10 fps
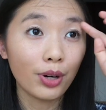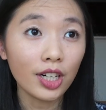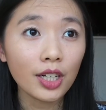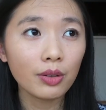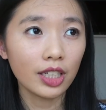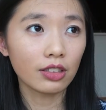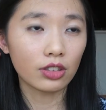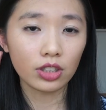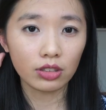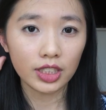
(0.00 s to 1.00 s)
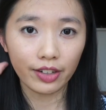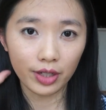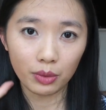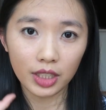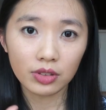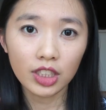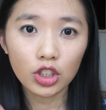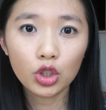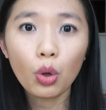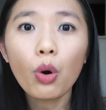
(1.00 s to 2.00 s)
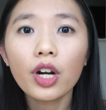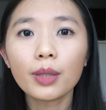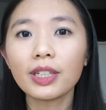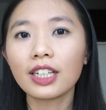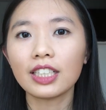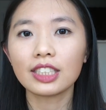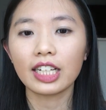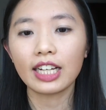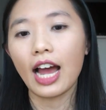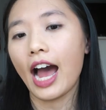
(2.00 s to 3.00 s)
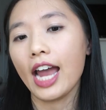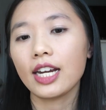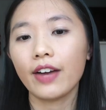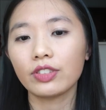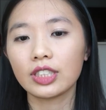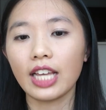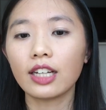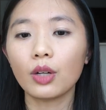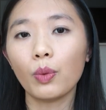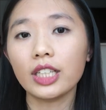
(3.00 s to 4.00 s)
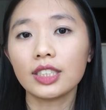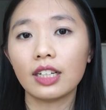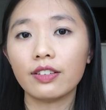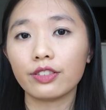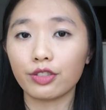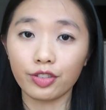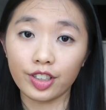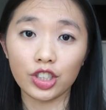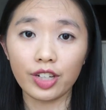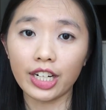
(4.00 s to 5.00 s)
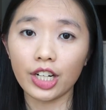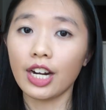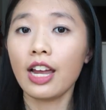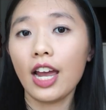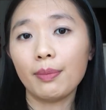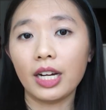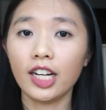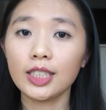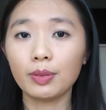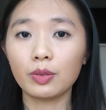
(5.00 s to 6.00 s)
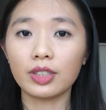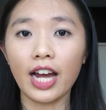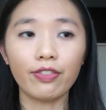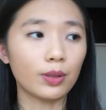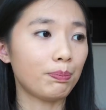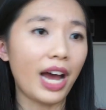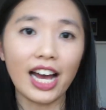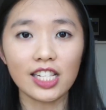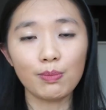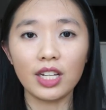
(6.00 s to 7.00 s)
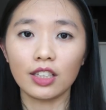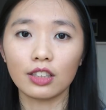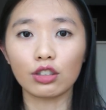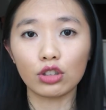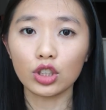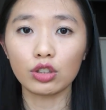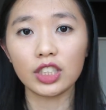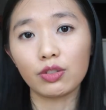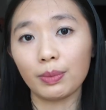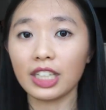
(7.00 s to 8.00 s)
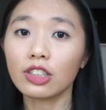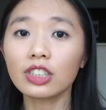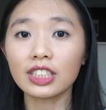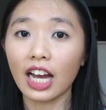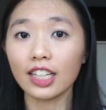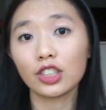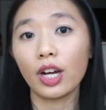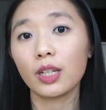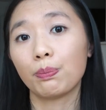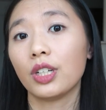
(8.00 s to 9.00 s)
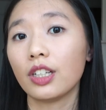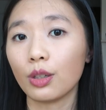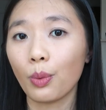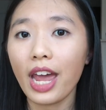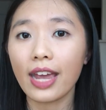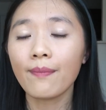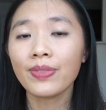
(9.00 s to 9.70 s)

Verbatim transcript: Putting away the groceries every week was such a chore because like I'd have to stand on one side of the refrigerator. My husband would have to pass me the groceries from the other side so I could put it away.